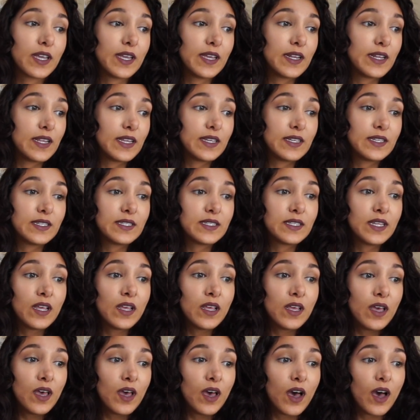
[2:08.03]
It is
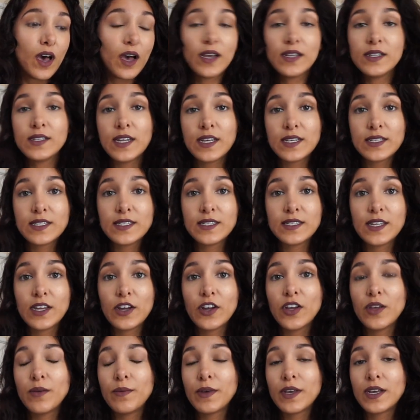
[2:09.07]

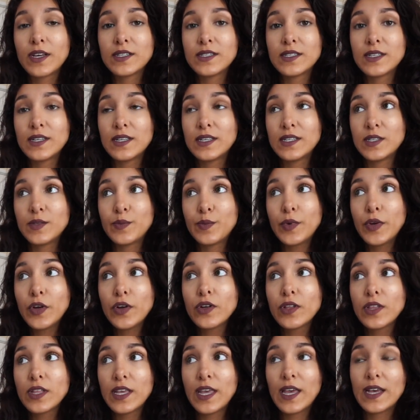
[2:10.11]
unnecessary because it is
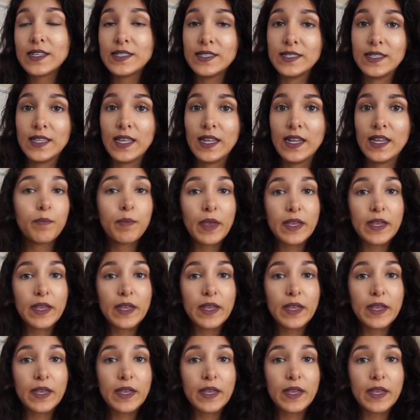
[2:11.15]
purely aesthetic.